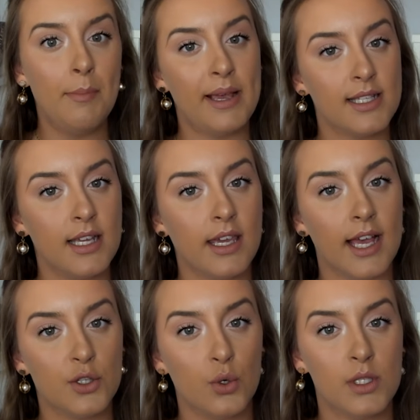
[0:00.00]
Basically, you
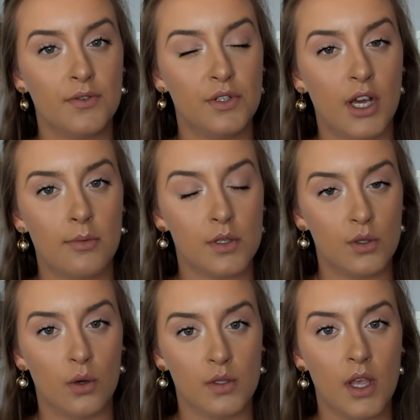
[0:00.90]
get taught different types of
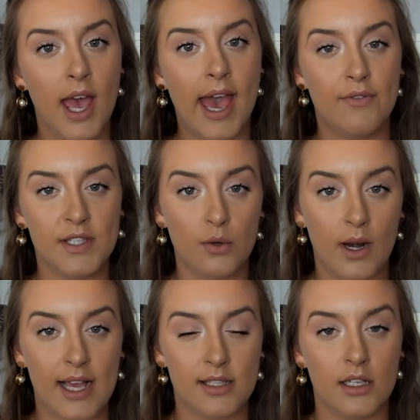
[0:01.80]
songs every single
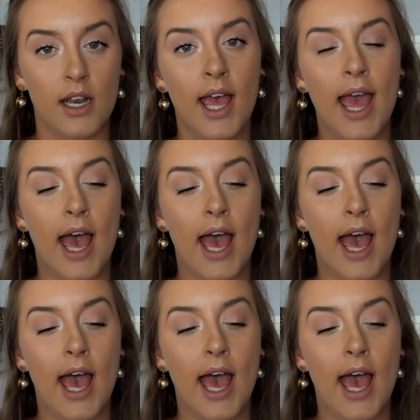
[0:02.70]
lesson.